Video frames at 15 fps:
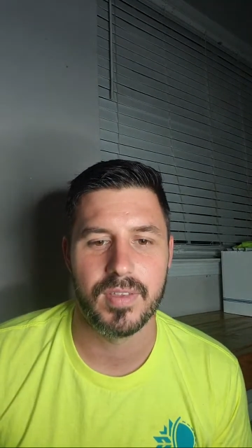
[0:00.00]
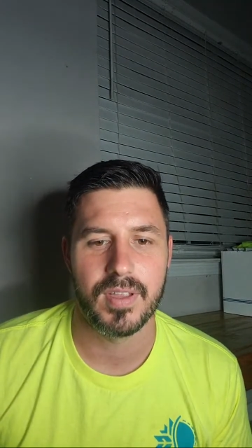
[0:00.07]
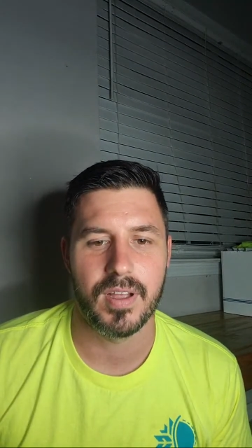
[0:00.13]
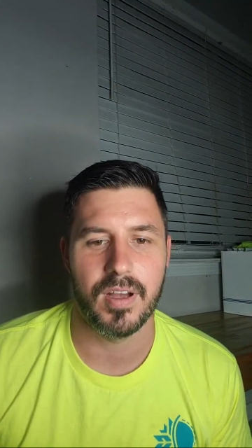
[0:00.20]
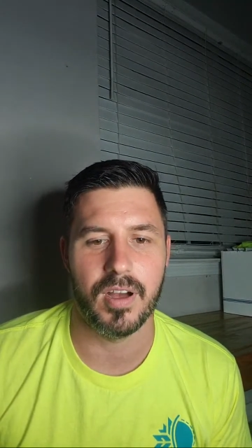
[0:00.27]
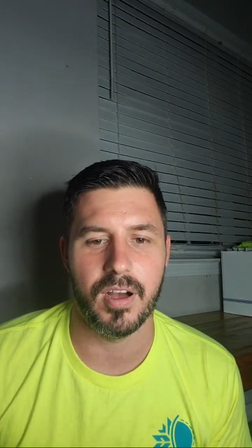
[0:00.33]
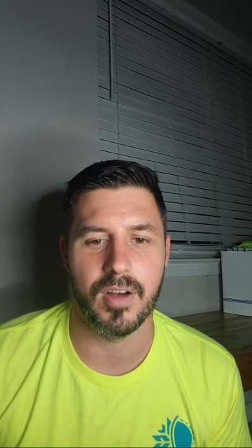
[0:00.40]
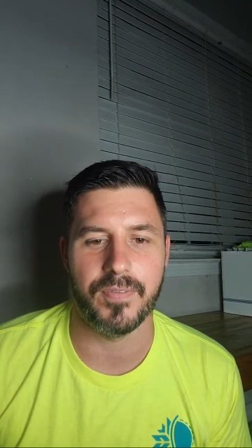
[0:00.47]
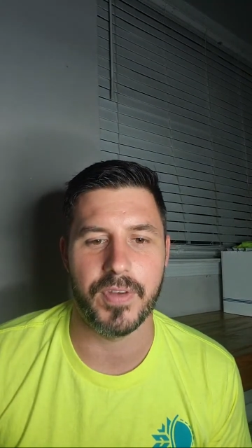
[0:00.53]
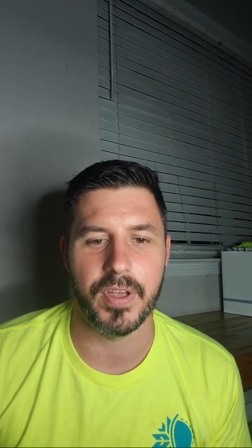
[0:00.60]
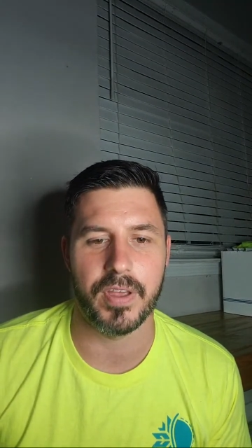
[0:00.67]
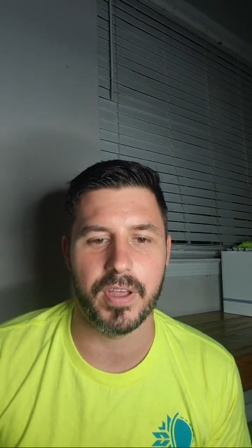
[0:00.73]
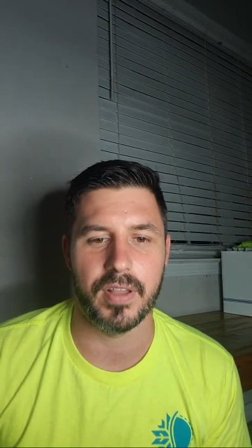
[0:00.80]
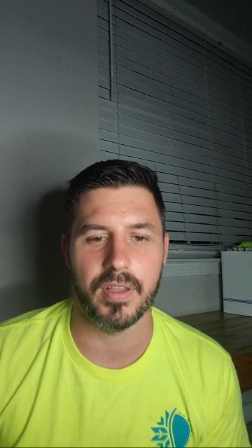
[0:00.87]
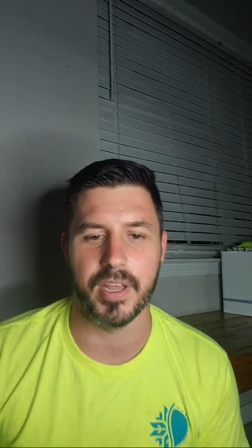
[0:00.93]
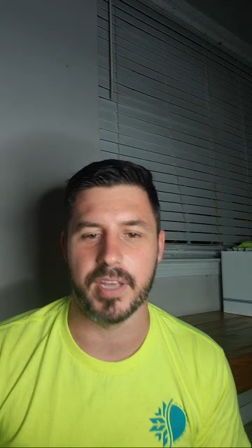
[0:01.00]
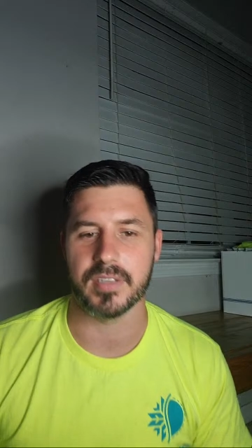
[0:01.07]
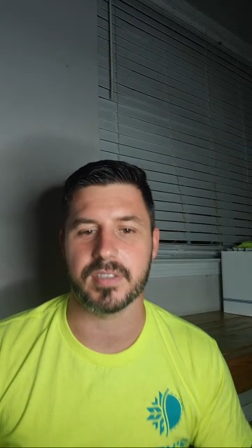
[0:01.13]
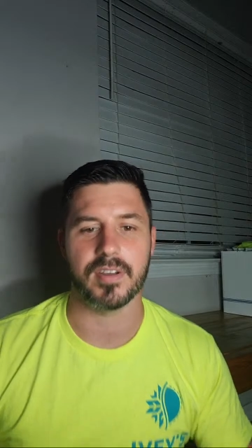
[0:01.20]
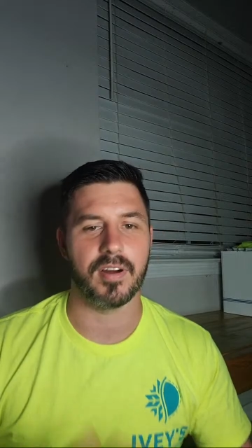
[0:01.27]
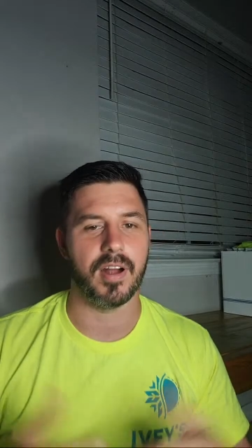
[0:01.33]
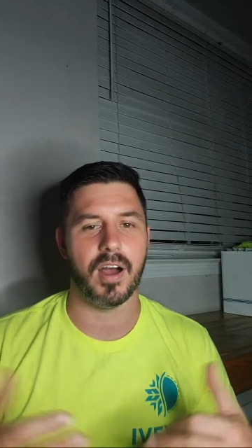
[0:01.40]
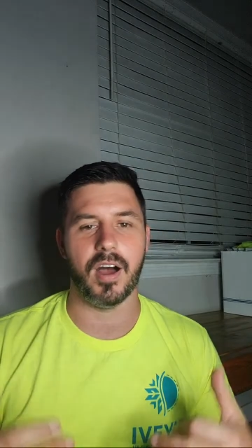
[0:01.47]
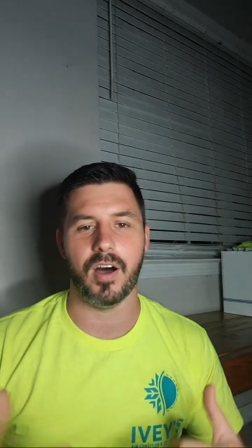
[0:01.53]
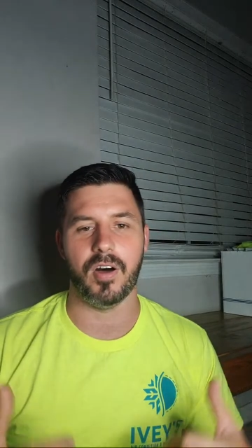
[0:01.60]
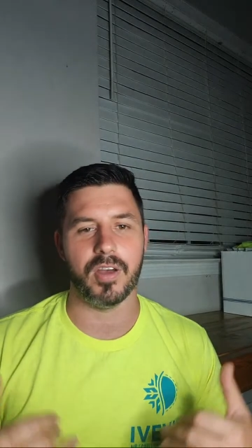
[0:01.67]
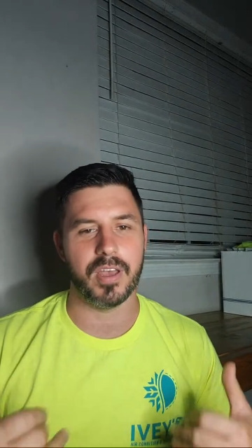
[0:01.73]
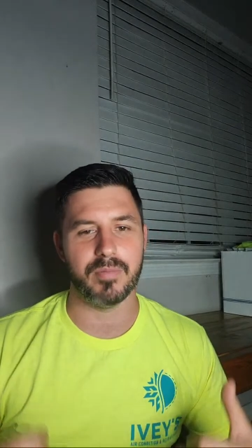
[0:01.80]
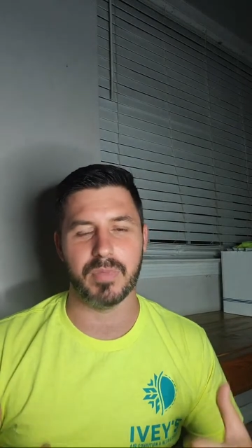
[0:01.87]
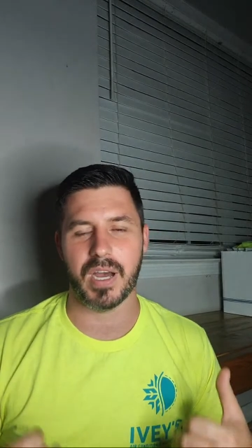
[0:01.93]
Affiliate links. They're
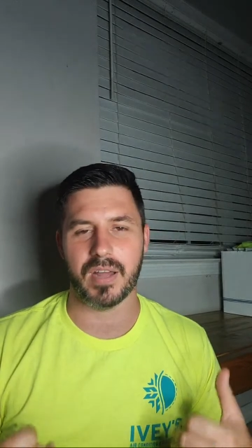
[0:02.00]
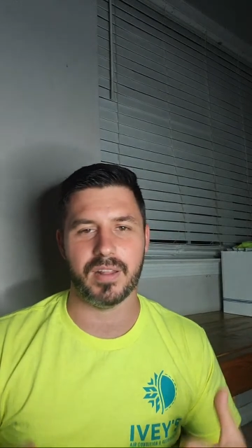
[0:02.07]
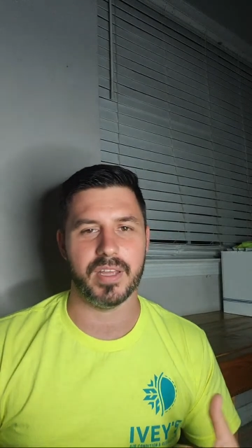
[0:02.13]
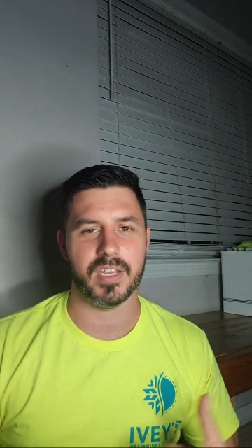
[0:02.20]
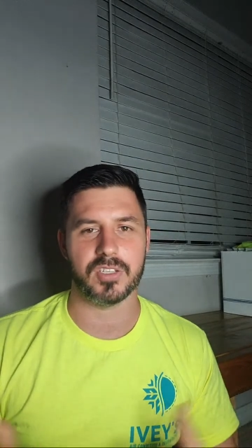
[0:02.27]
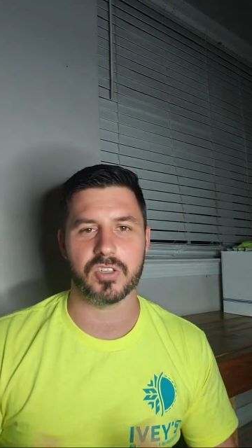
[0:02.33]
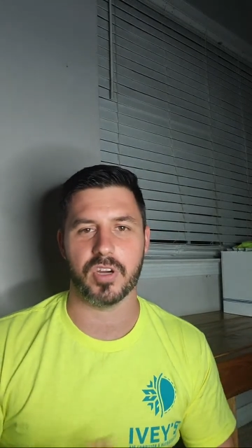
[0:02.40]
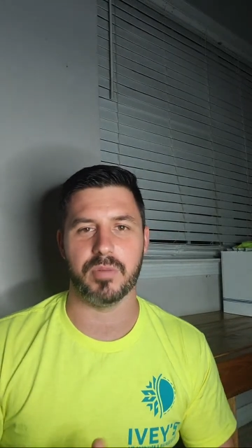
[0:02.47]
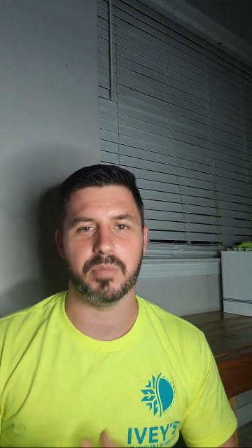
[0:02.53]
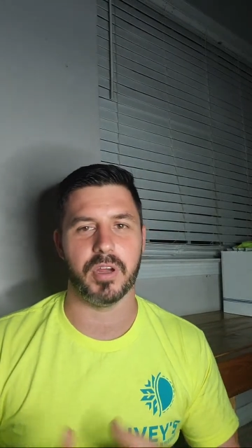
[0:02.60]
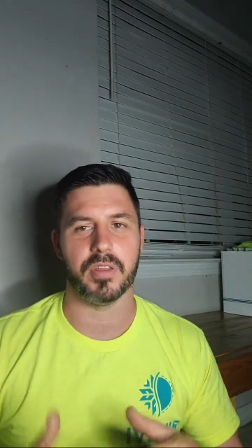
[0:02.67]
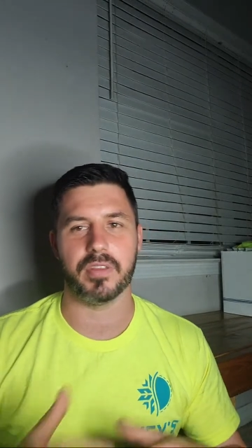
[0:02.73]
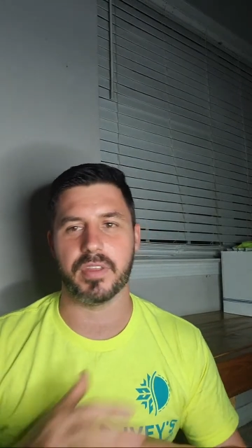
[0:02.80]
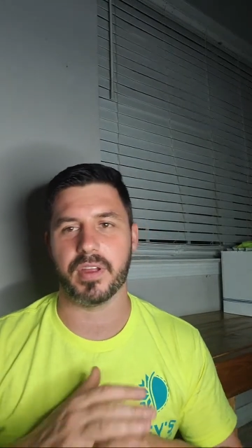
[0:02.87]
all in my link tree, brother.